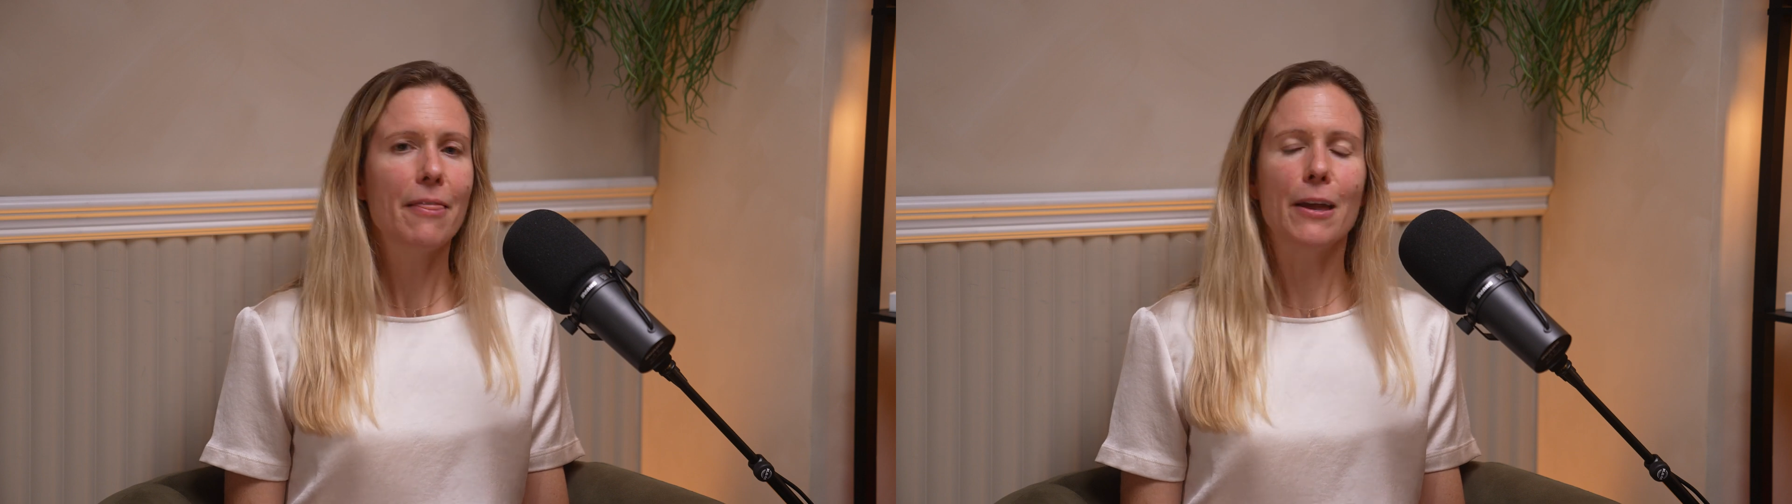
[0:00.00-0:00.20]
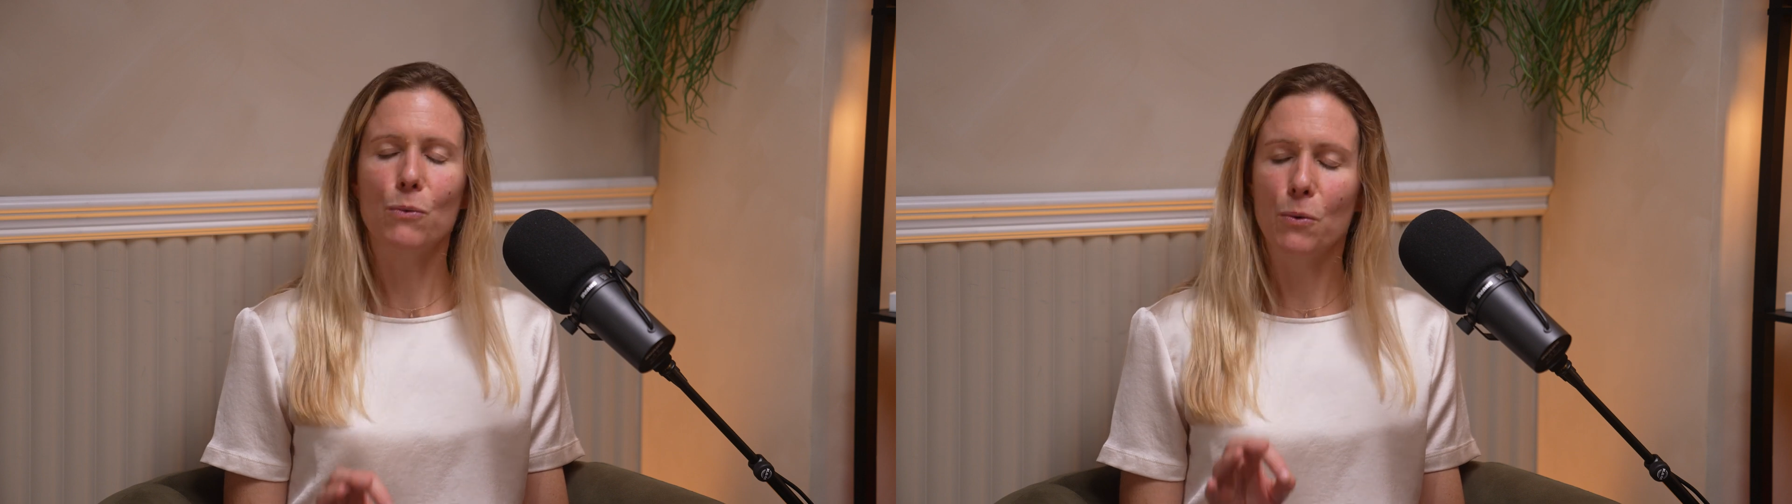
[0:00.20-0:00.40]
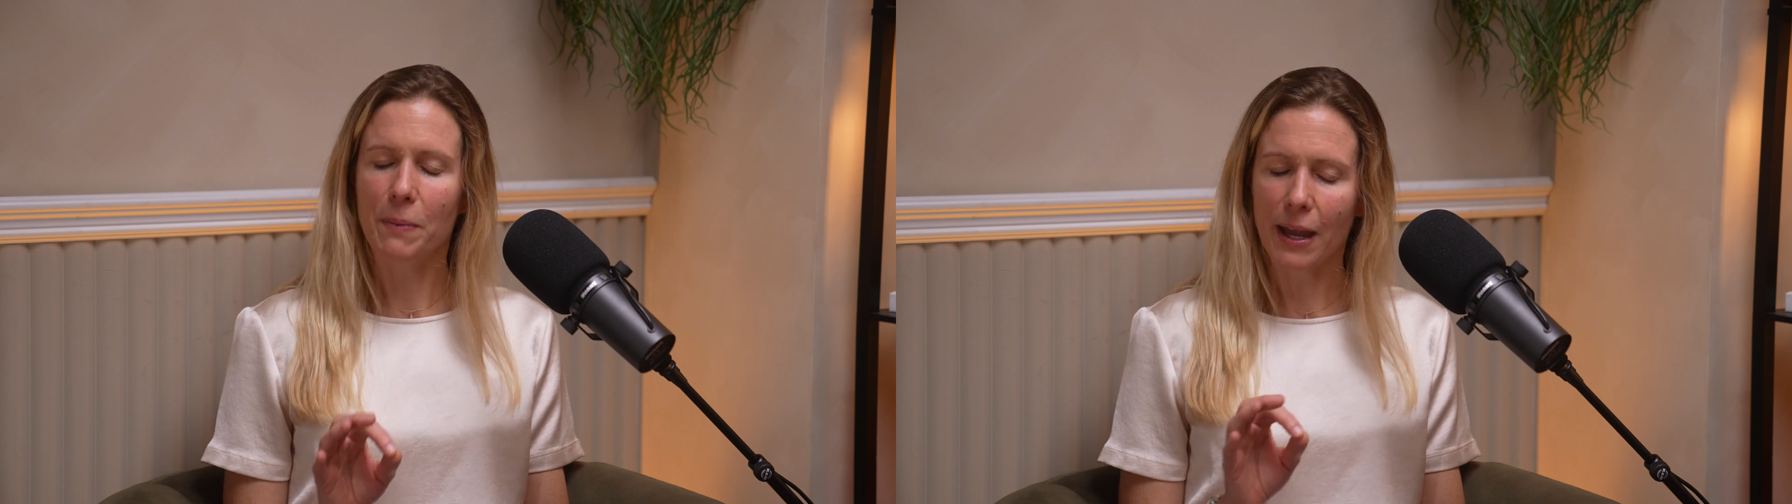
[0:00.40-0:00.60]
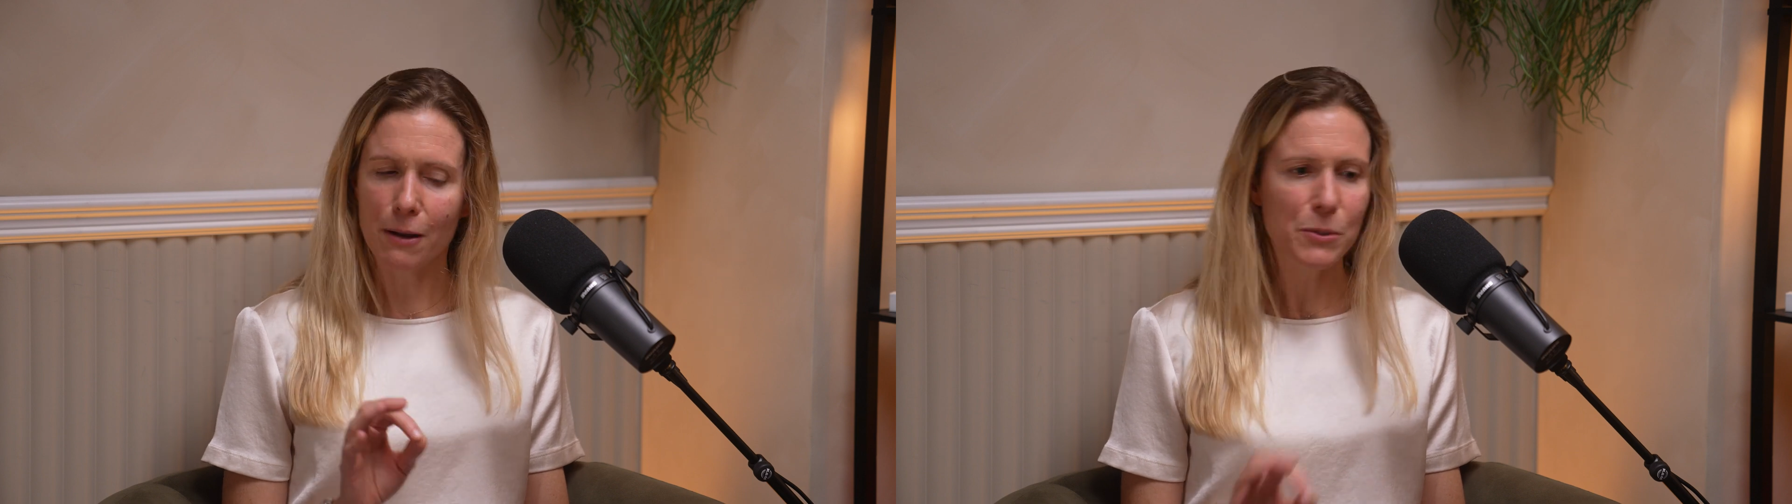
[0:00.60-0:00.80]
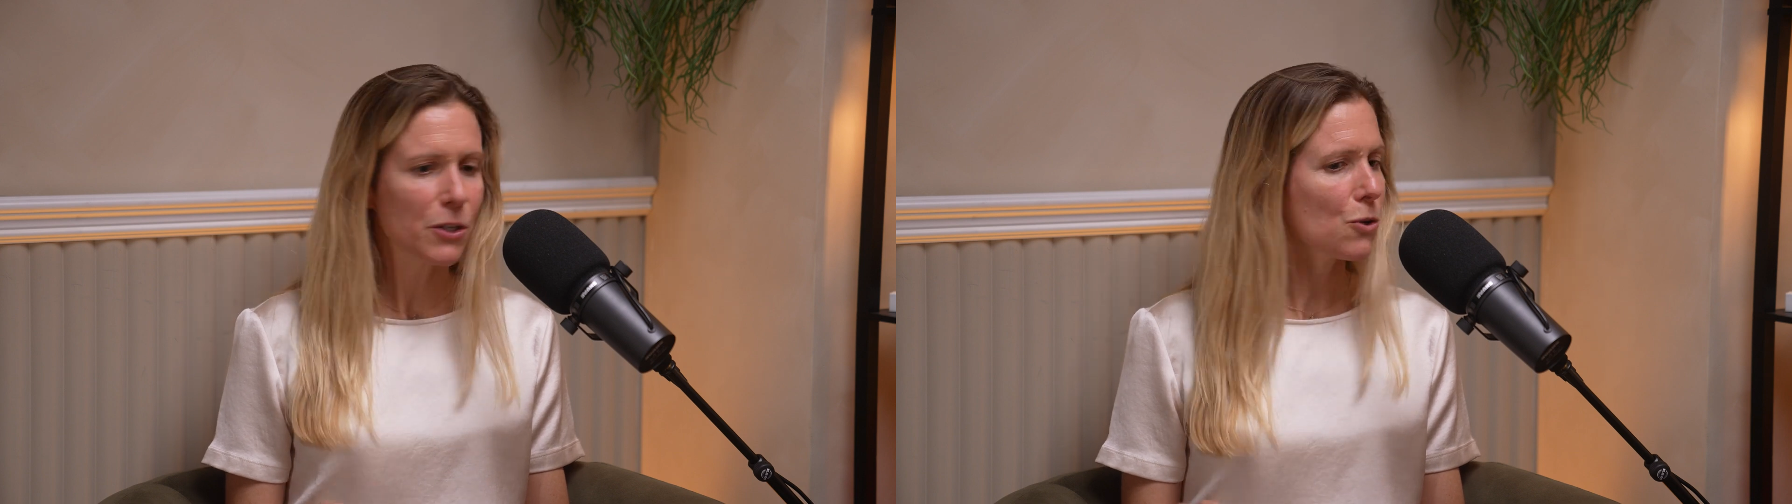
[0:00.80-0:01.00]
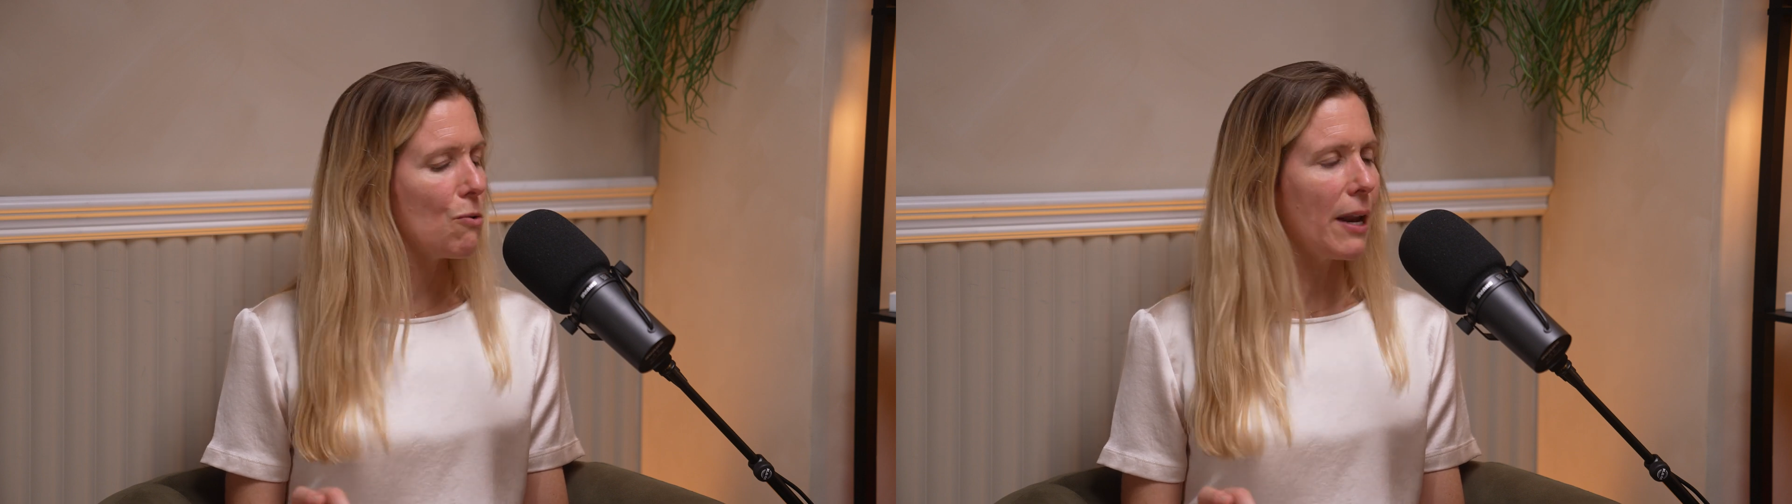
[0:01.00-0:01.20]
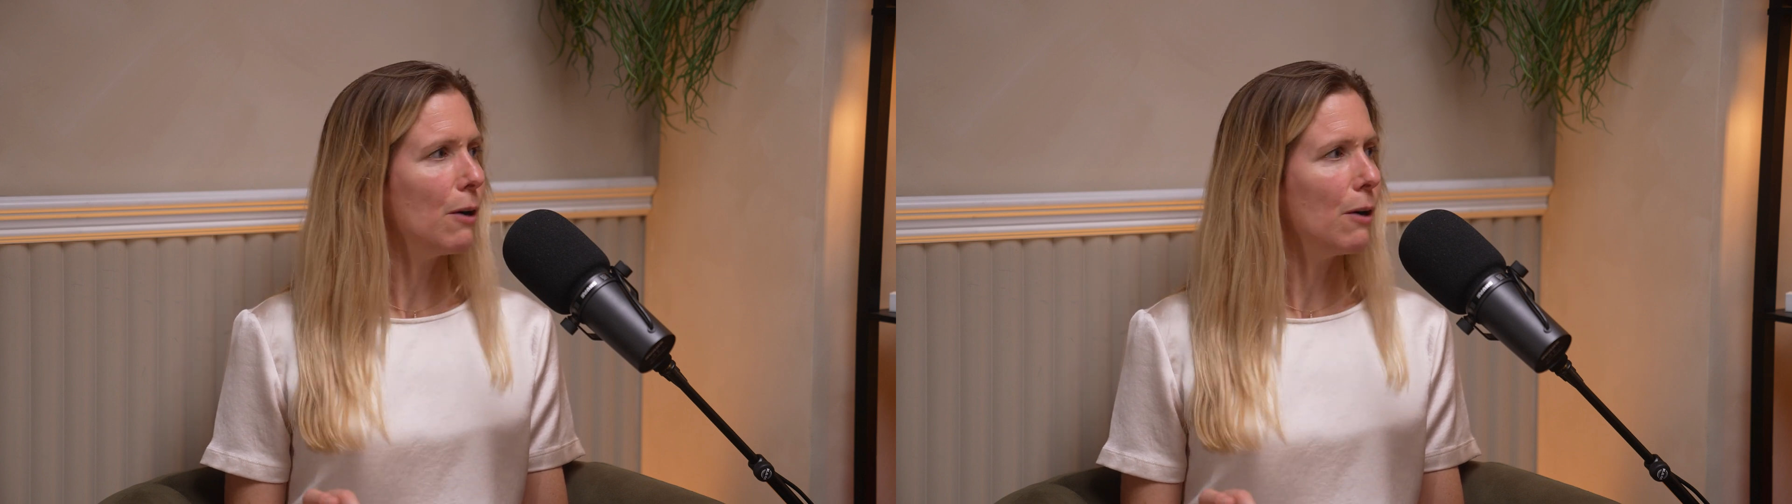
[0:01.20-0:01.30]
They will be able to call